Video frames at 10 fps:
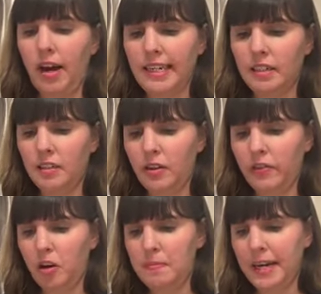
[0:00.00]
Right, so
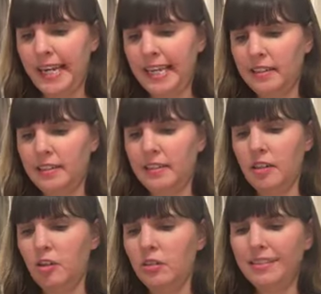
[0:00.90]
I've got my
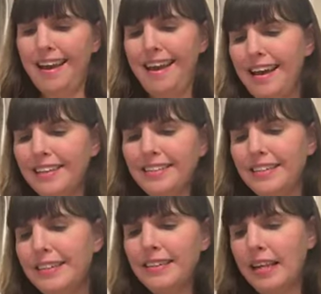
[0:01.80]
X's and O's.
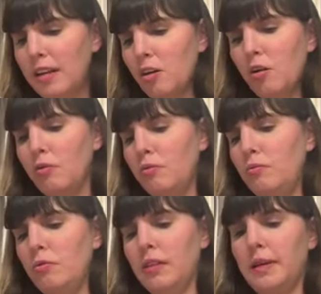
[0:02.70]
X's and
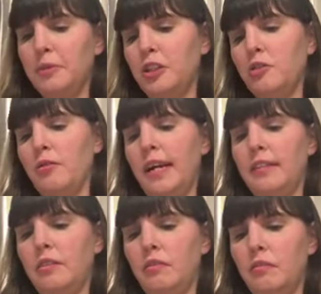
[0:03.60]
O's. That was a
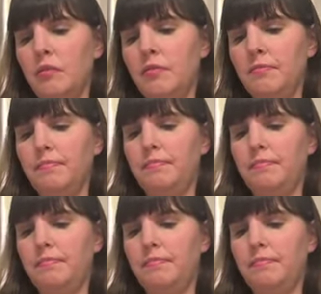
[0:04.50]
great song.